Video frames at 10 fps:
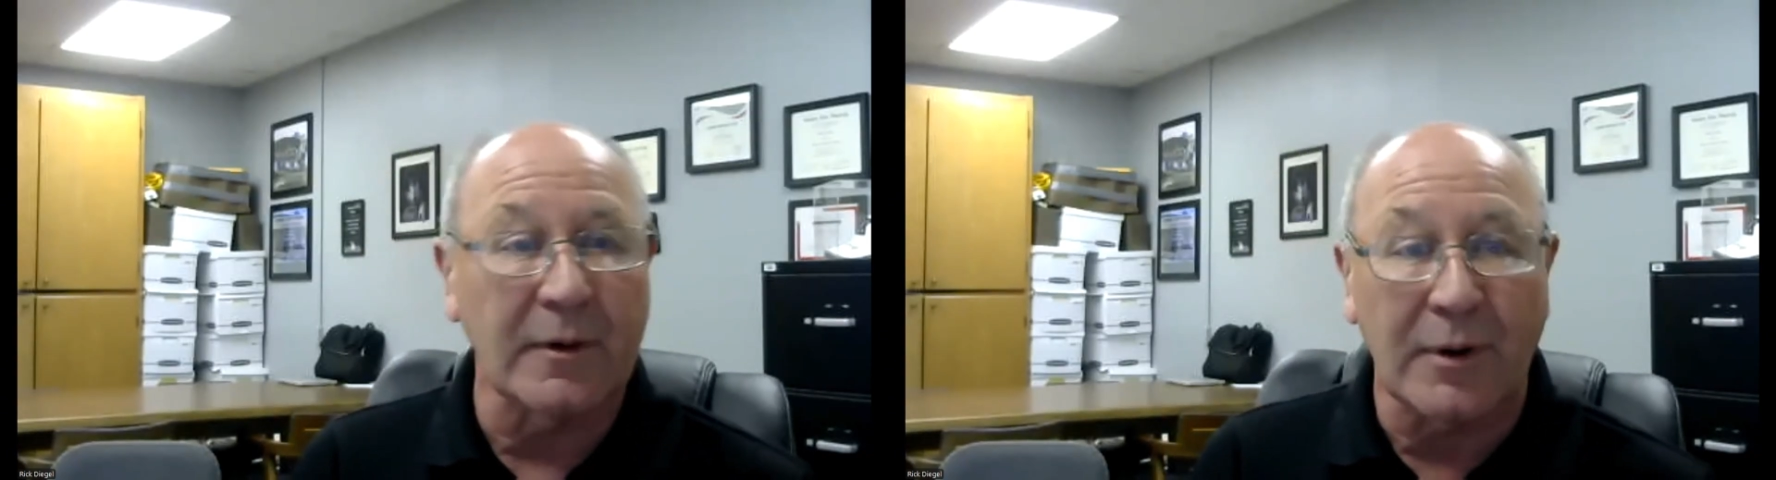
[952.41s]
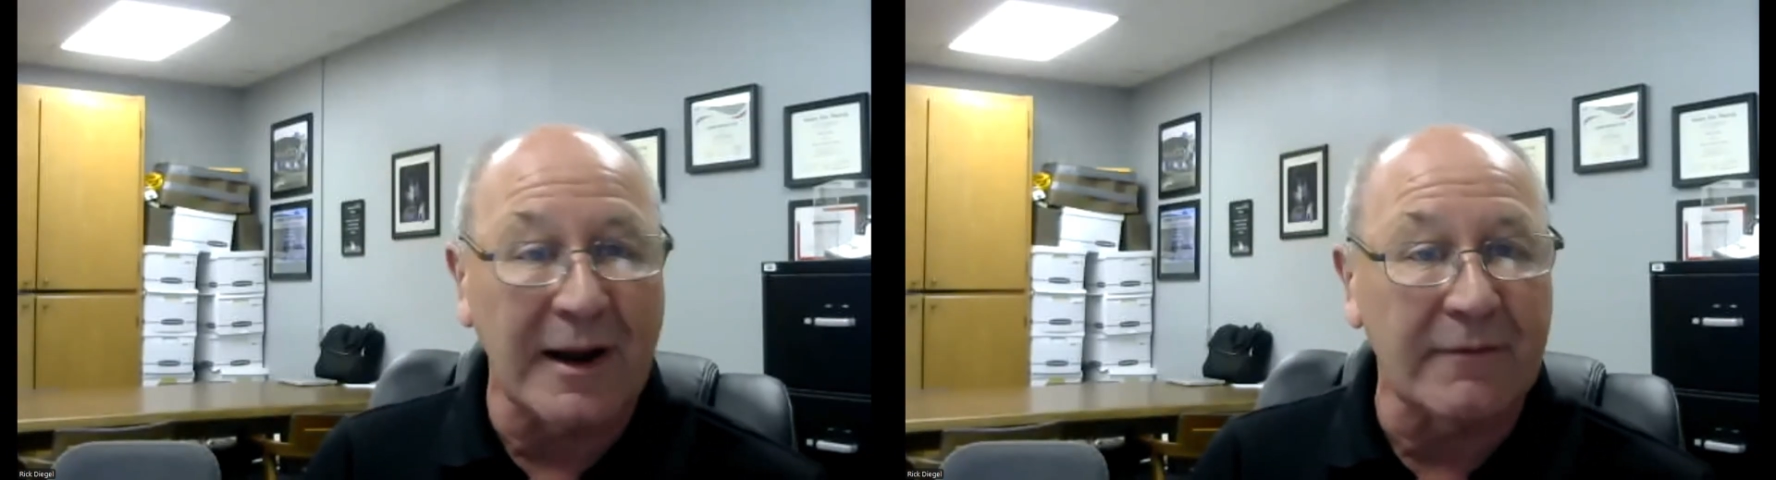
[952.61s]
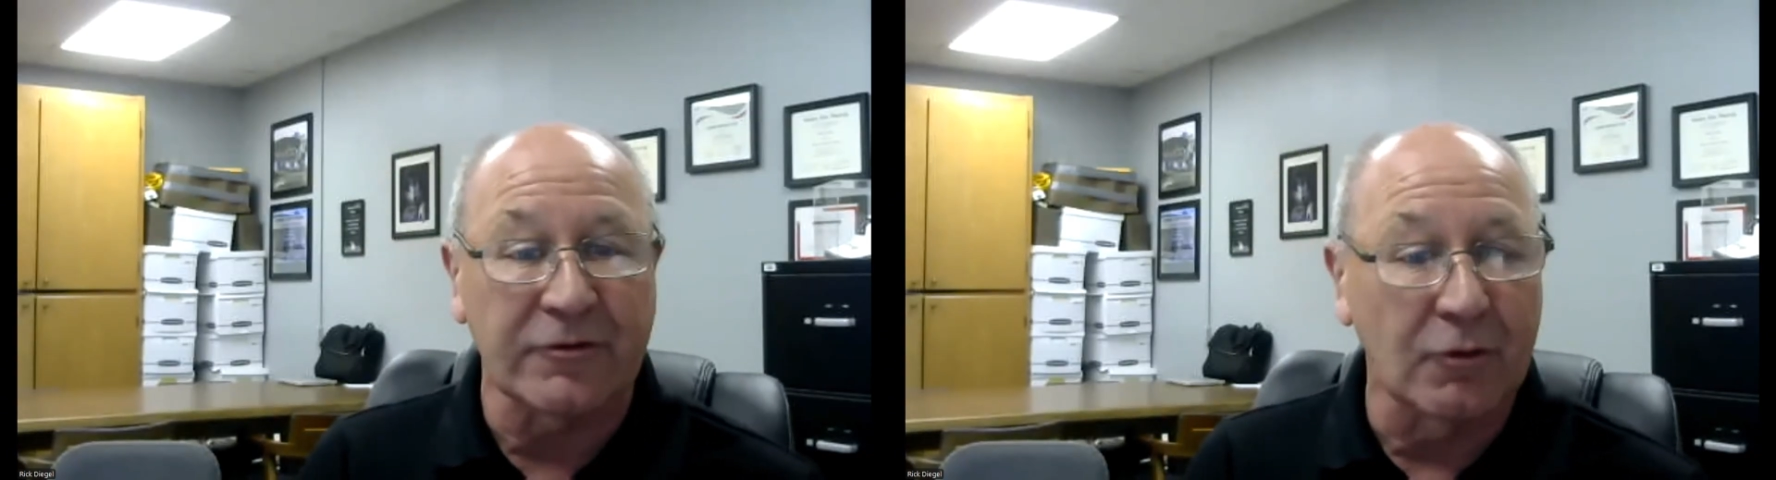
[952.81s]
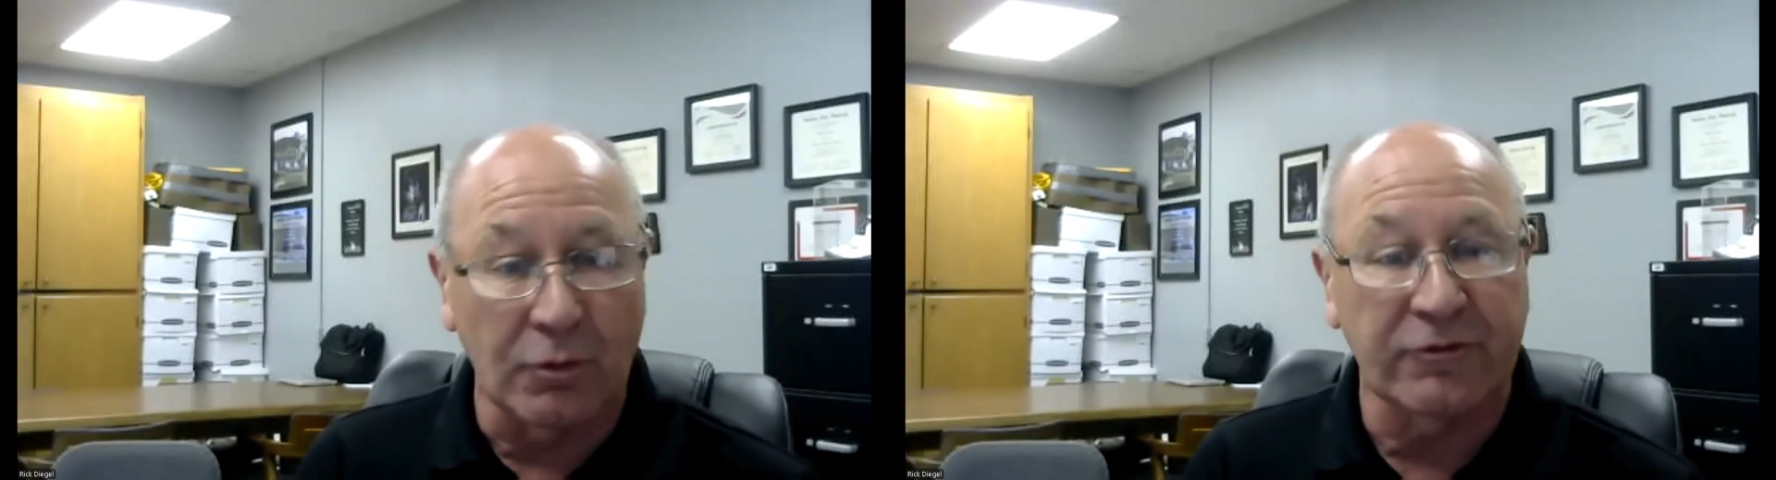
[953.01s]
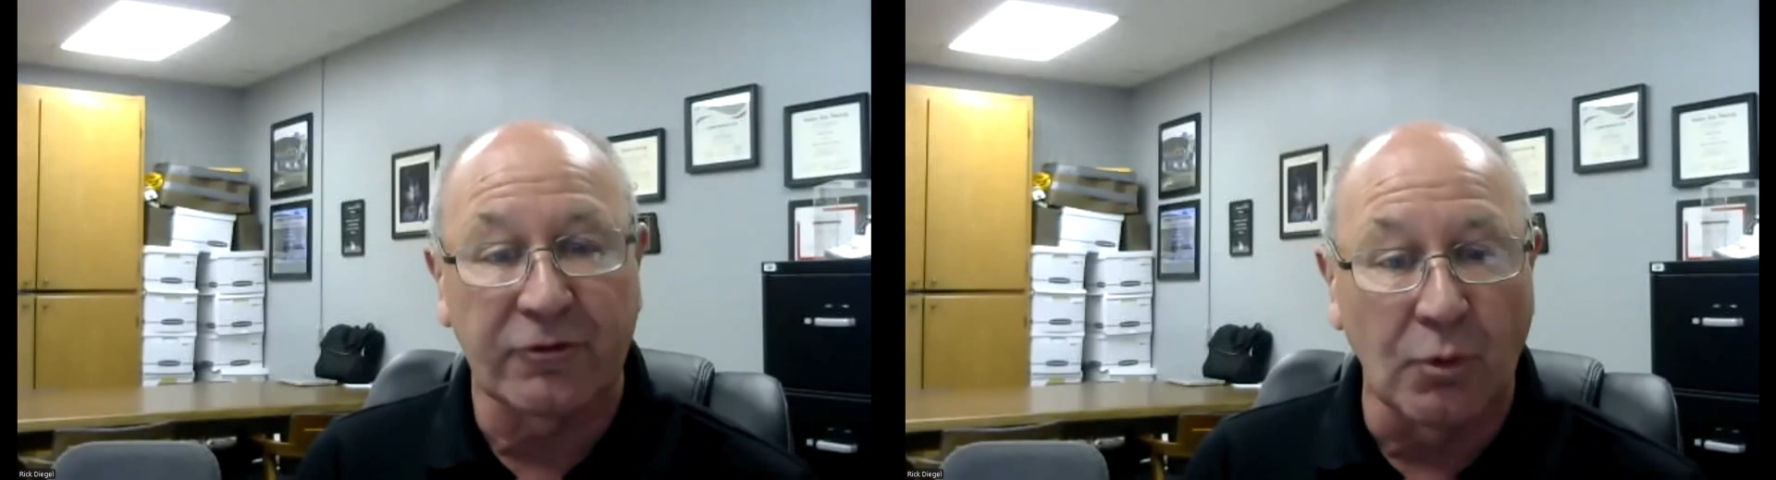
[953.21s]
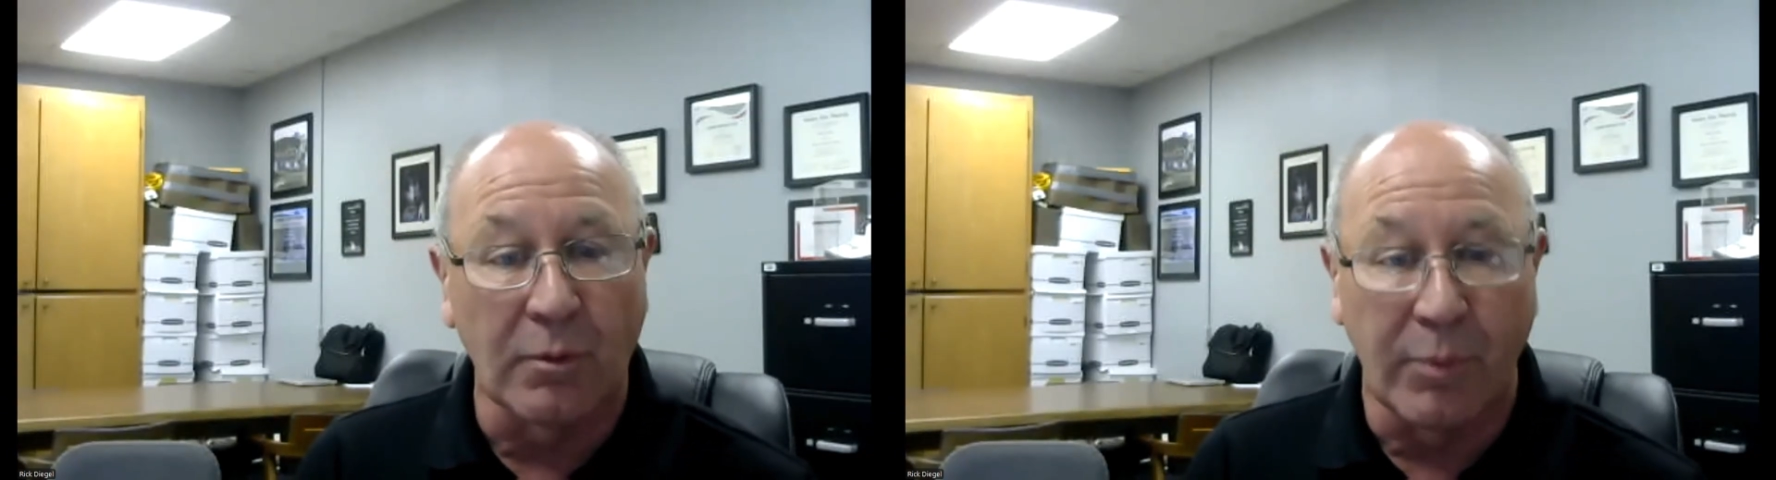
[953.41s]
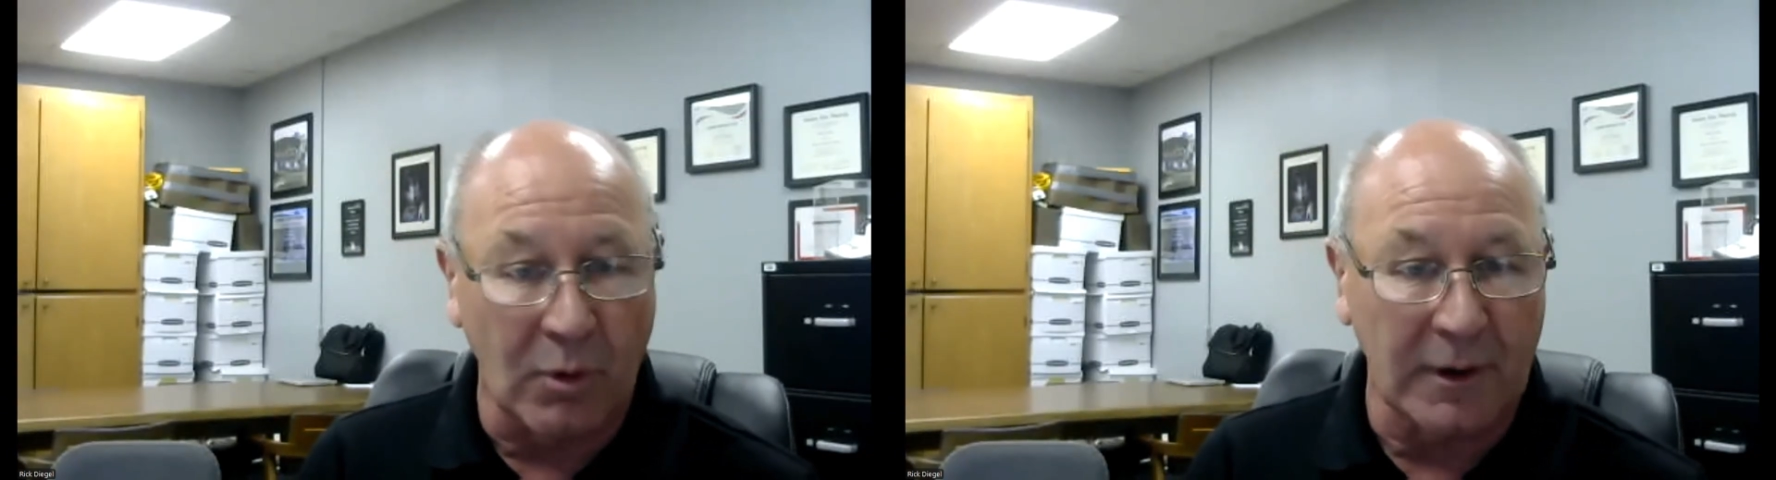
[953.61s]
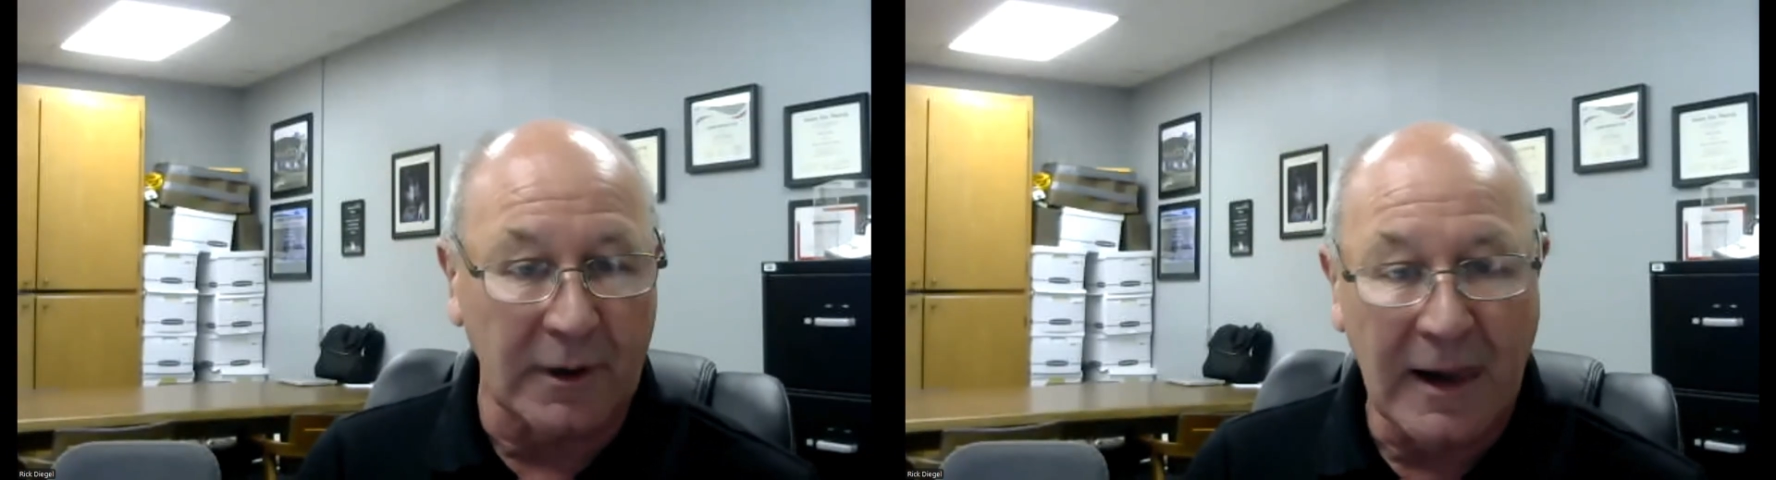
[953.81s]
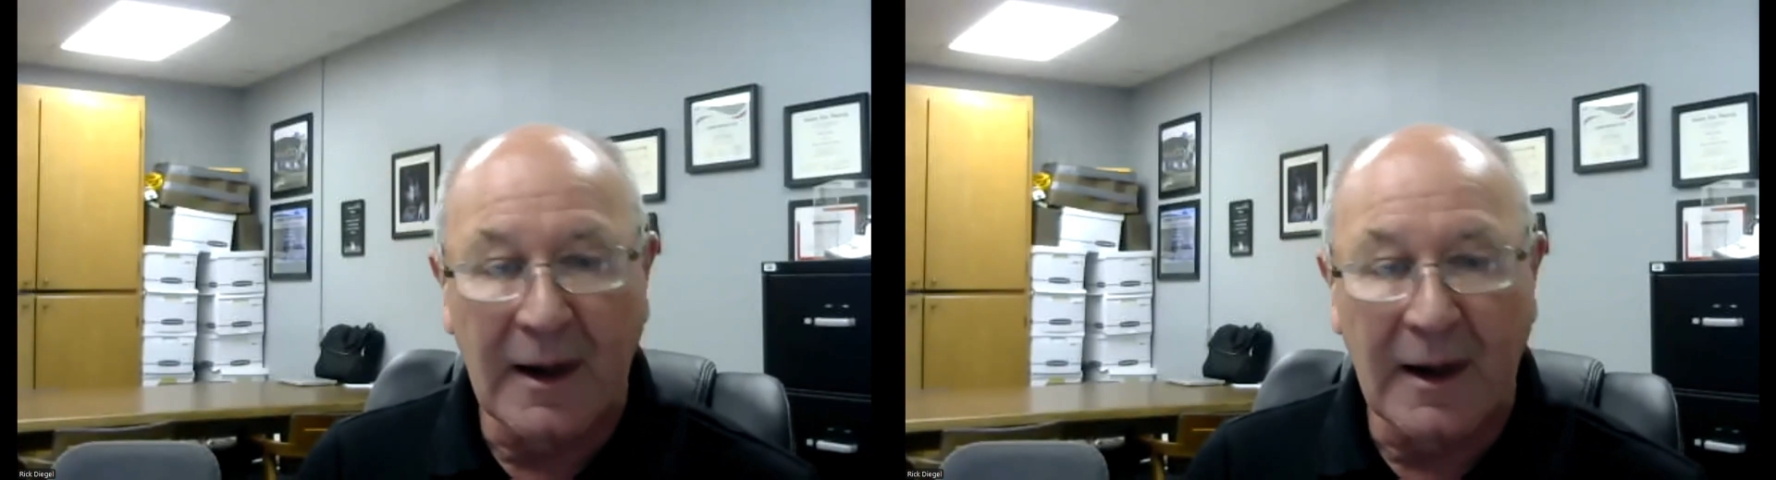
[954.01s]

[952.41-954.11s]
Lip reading: private school board.